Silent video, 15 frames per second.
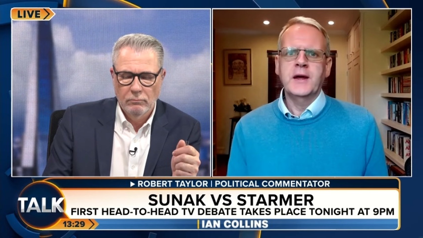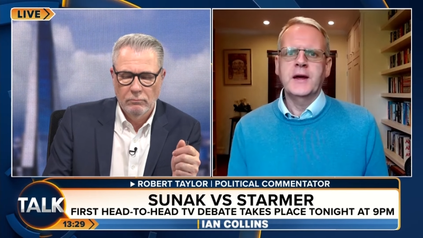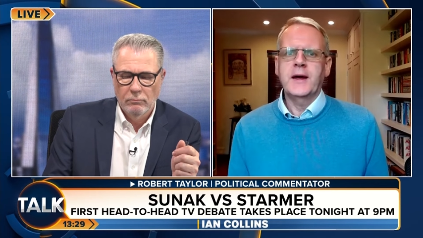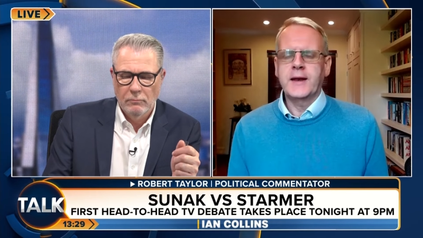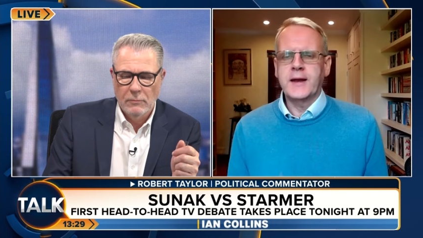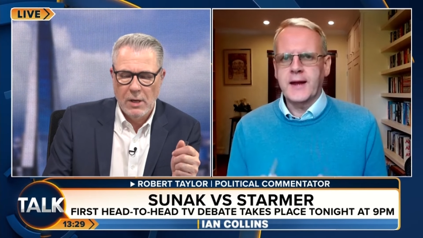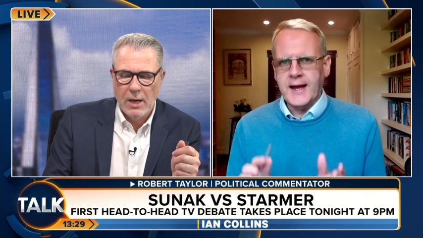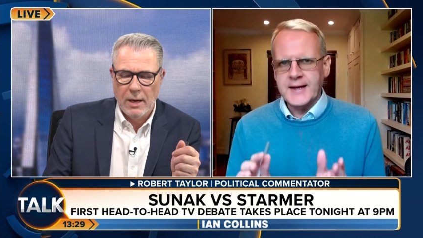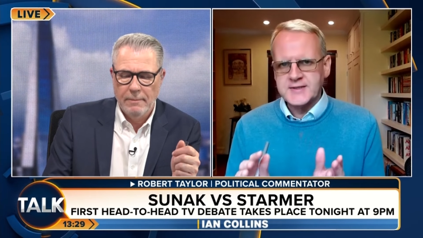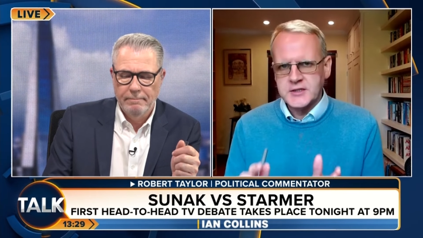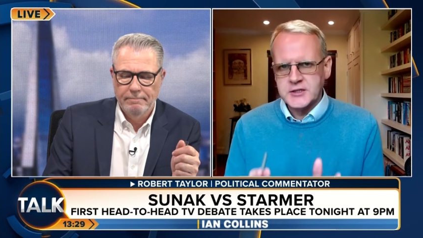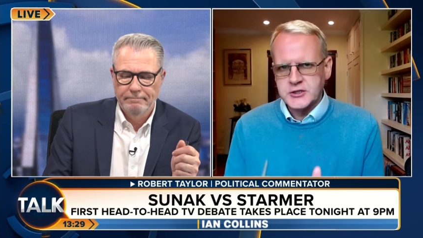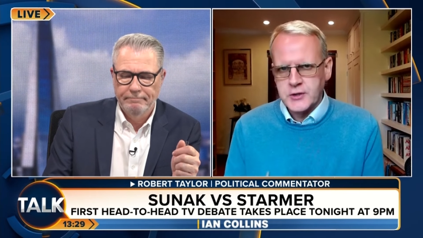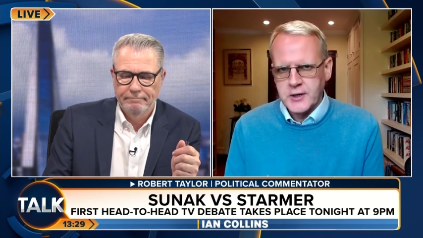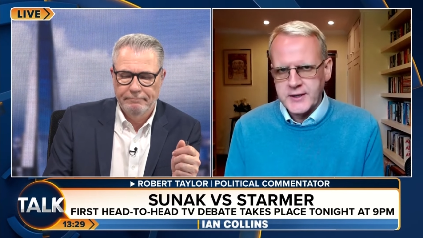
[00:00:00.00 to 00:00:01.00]
Speaker 1: And he yeah. has to
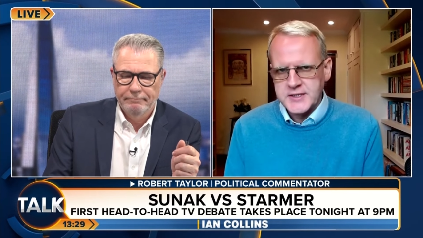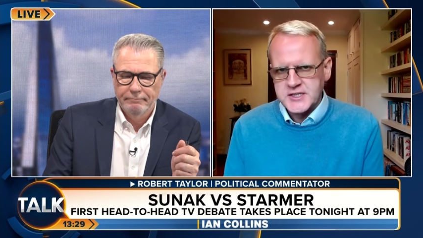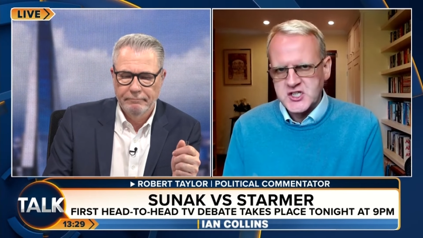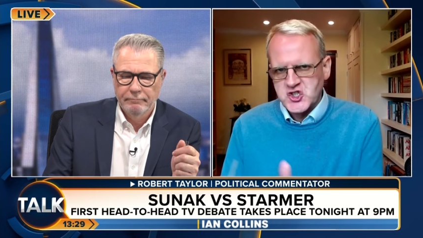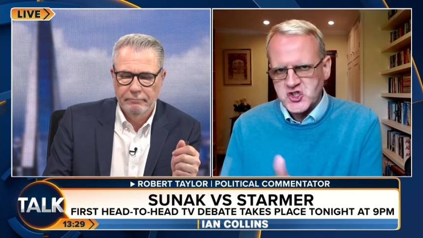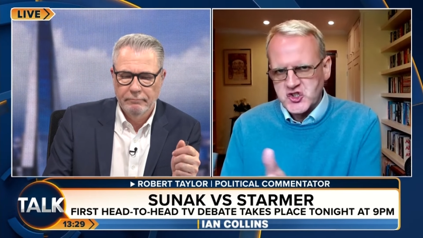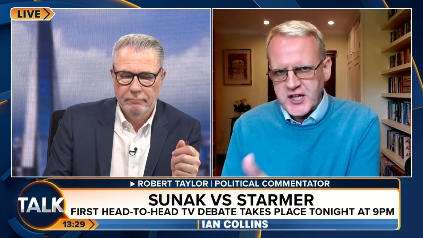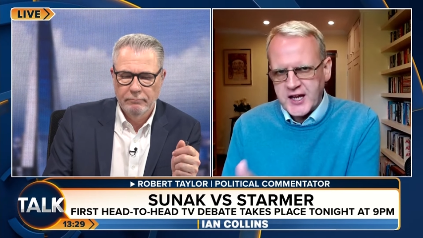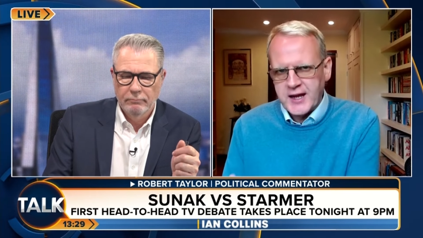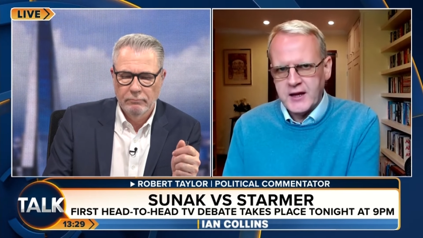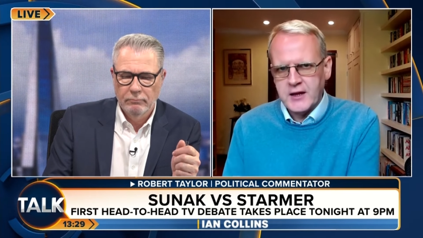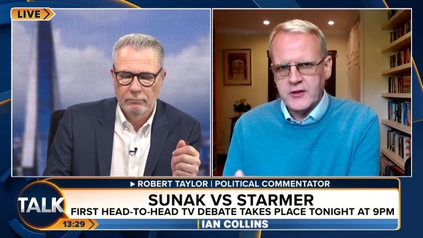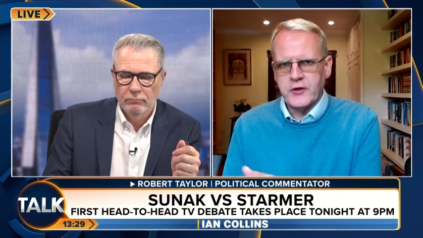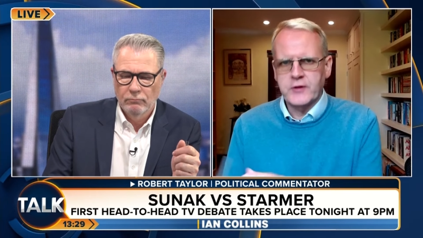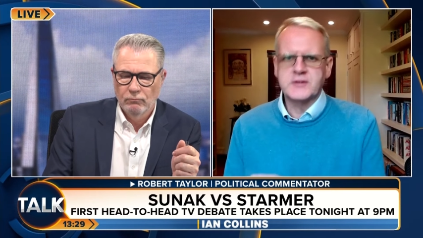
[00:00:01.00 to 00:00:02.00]
try and steer
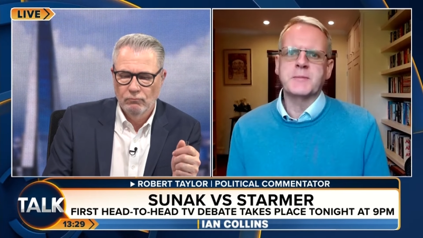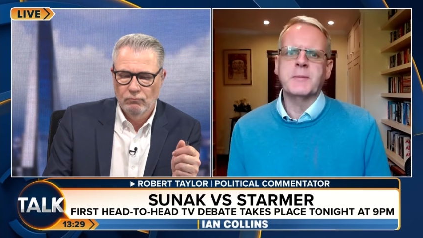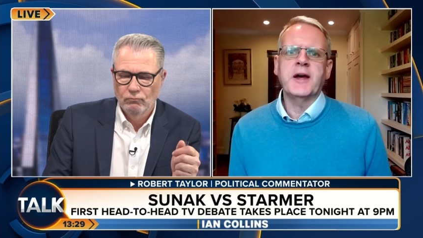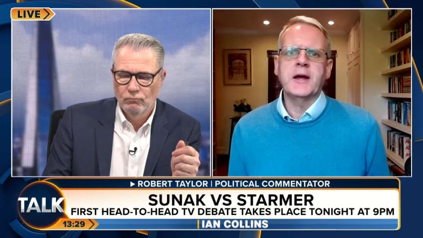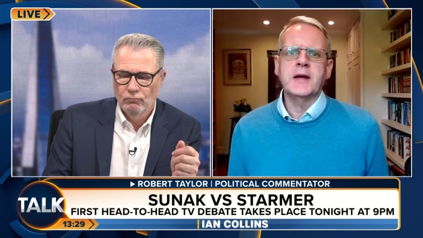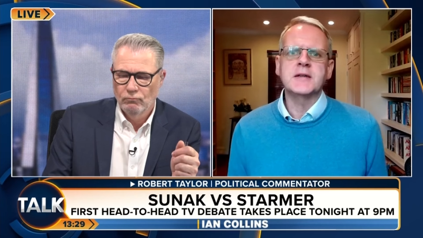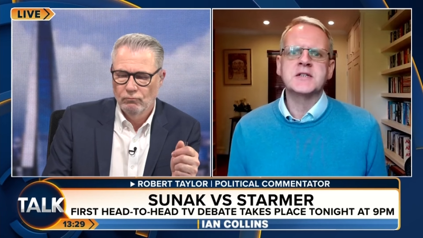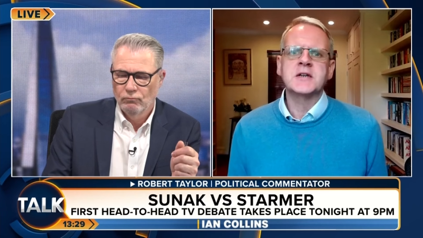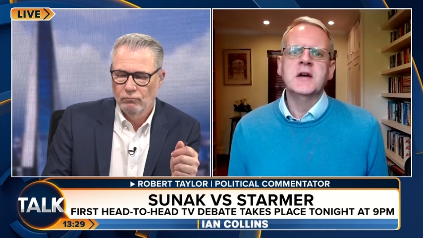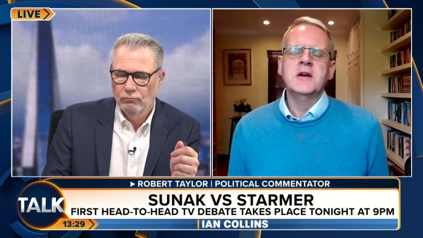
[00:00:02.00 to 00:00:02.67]
the debate